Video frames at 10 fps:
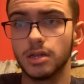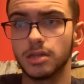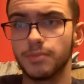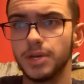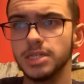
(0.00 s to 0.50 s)

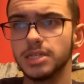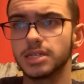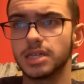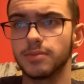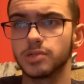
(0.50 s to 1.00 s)
The best
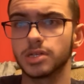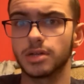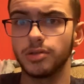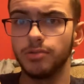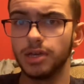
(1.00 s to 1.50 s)
examples
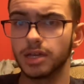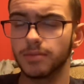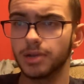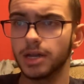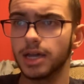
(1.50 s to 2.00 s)
include
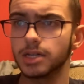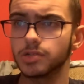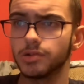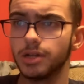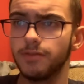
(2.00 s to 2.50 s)
Hiccup and
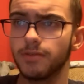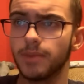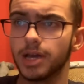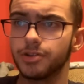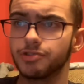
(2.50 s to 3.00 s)
Astrid from
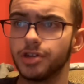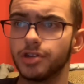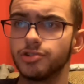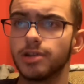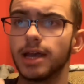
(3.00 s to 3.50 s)
How to Train
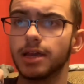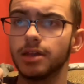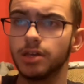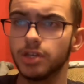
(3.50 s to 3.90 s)
Your Dragon,